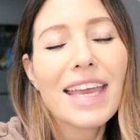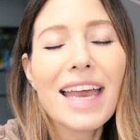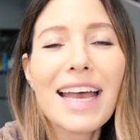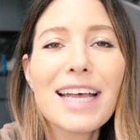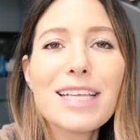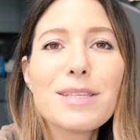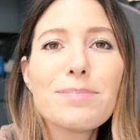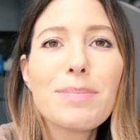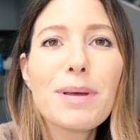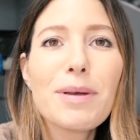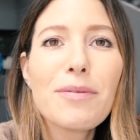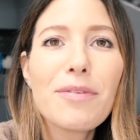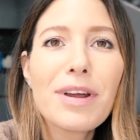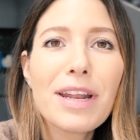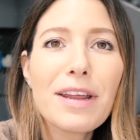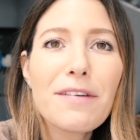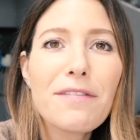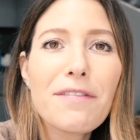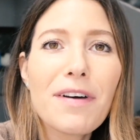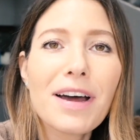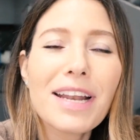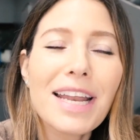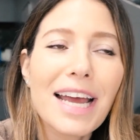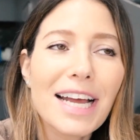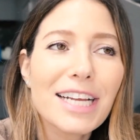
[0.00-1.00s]
Yeah, it's been really
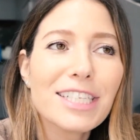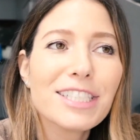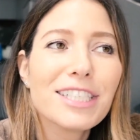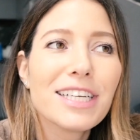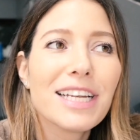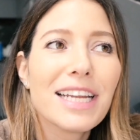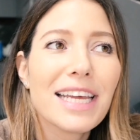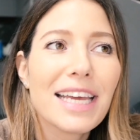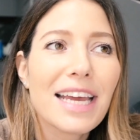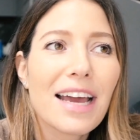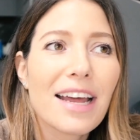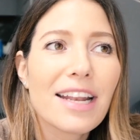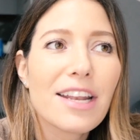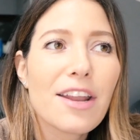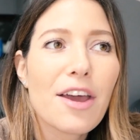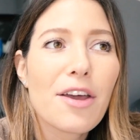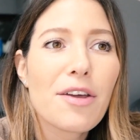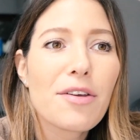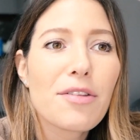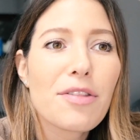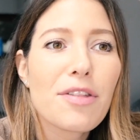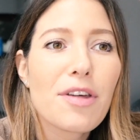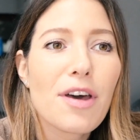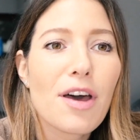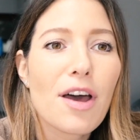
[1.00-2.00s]
fun actually. I
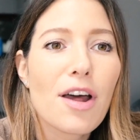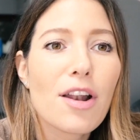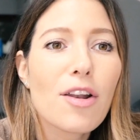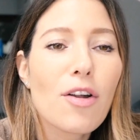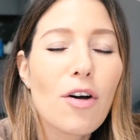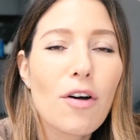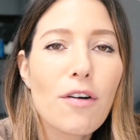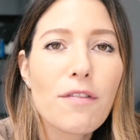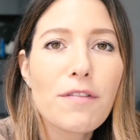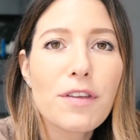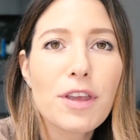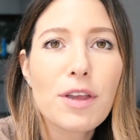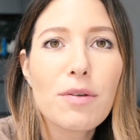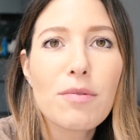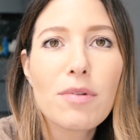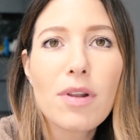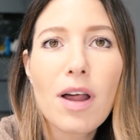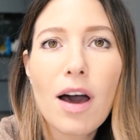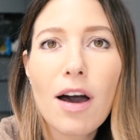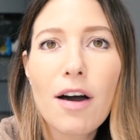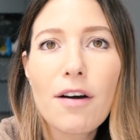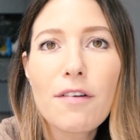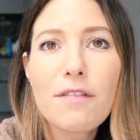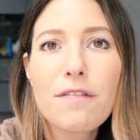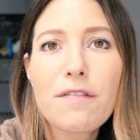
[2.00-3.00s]
know that a lot of you
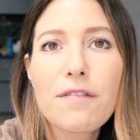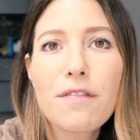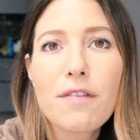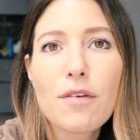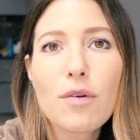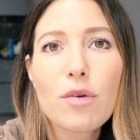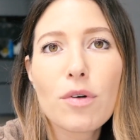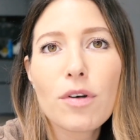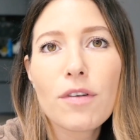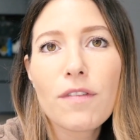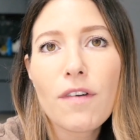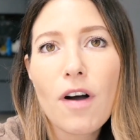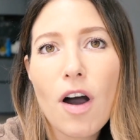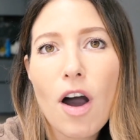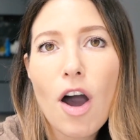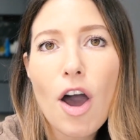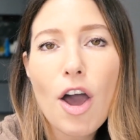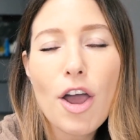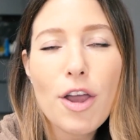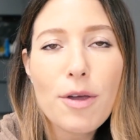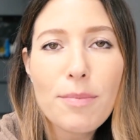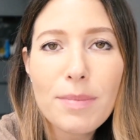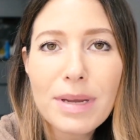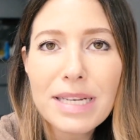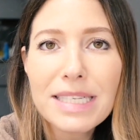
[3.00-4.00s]
love all of our
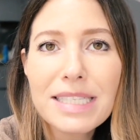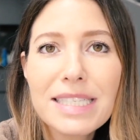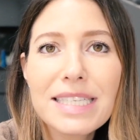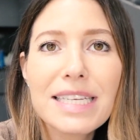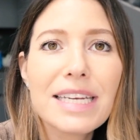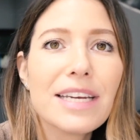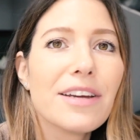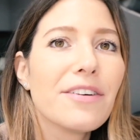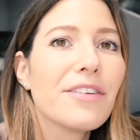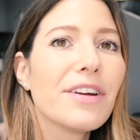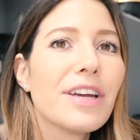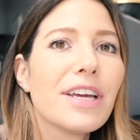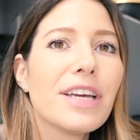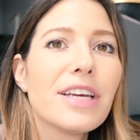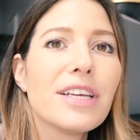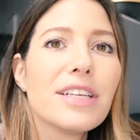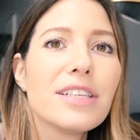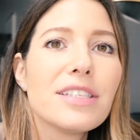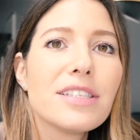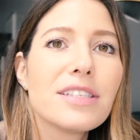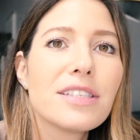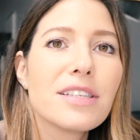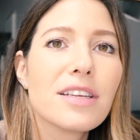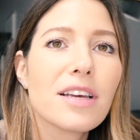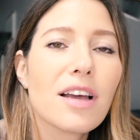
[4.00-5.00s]
home
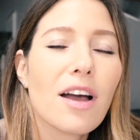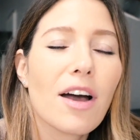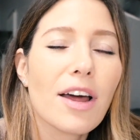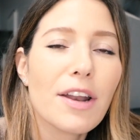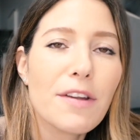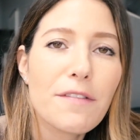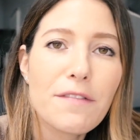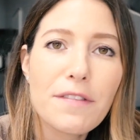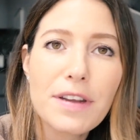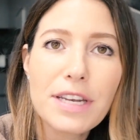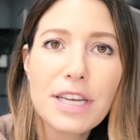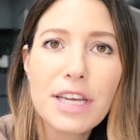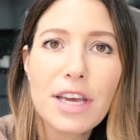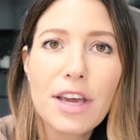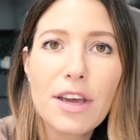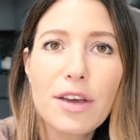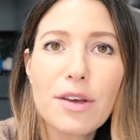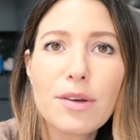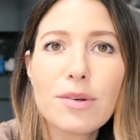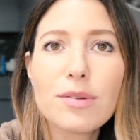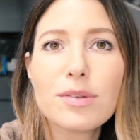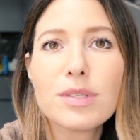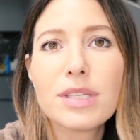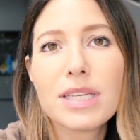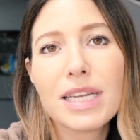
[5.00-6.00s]
interiors kind of
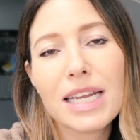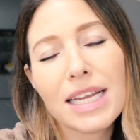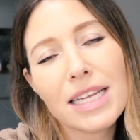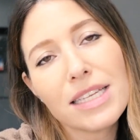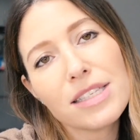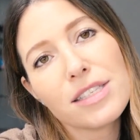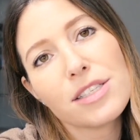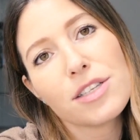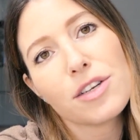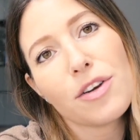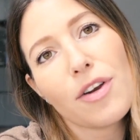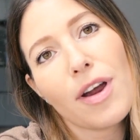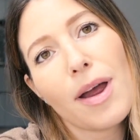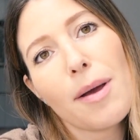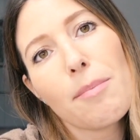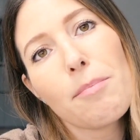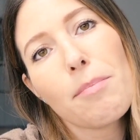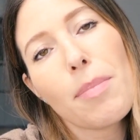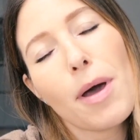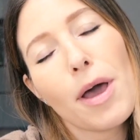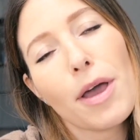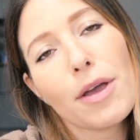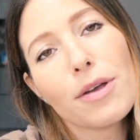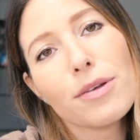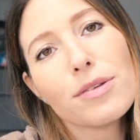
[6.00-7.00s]
videos and
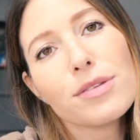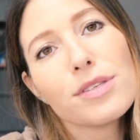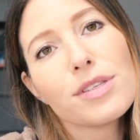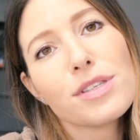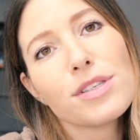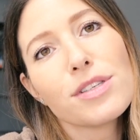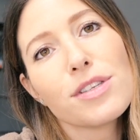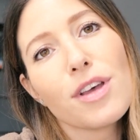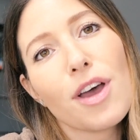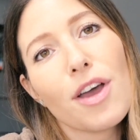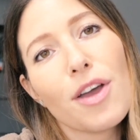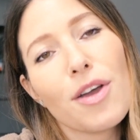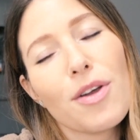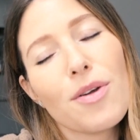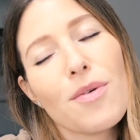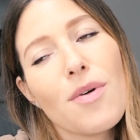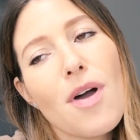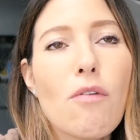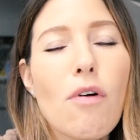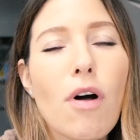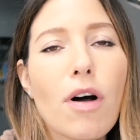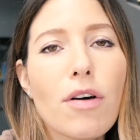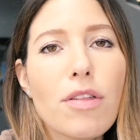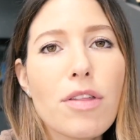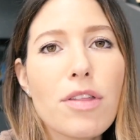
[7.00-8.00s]
Instagram posts, so
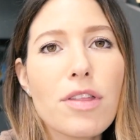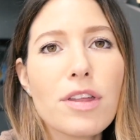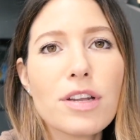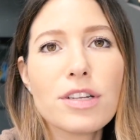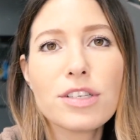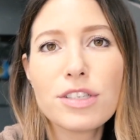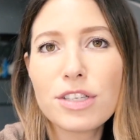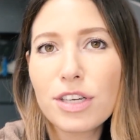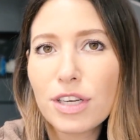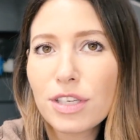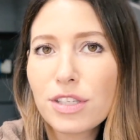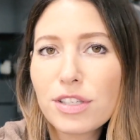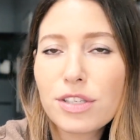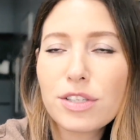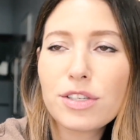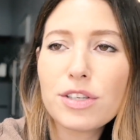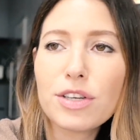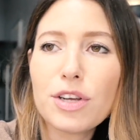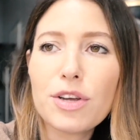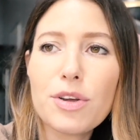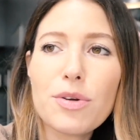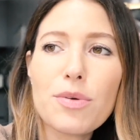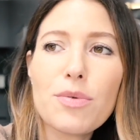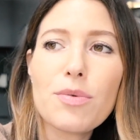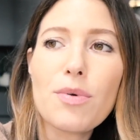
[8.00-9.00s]
rather than just
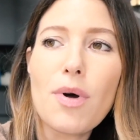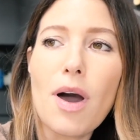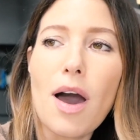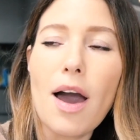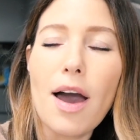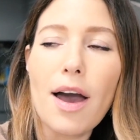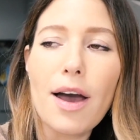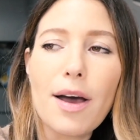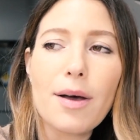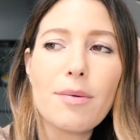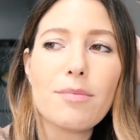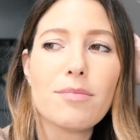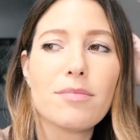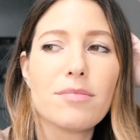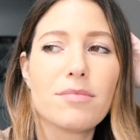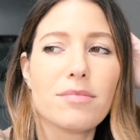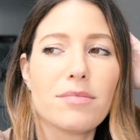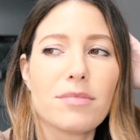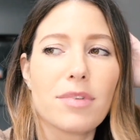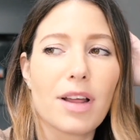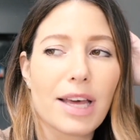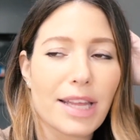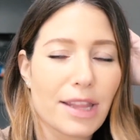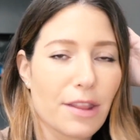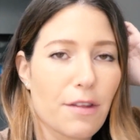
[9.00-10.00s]
do
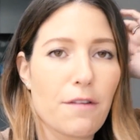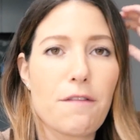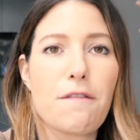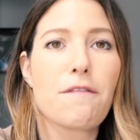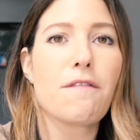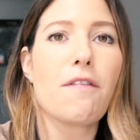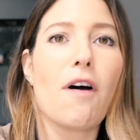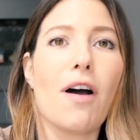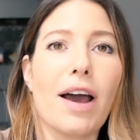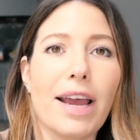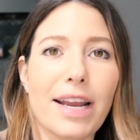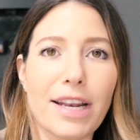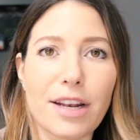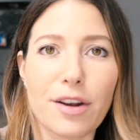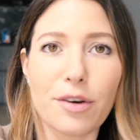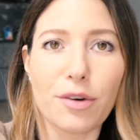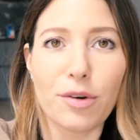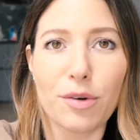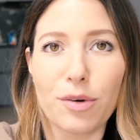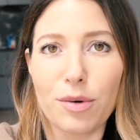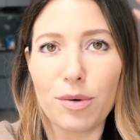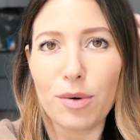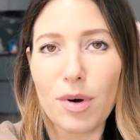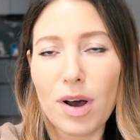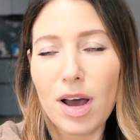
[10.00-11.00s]
like the
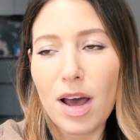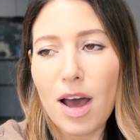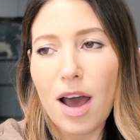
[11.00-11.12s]
final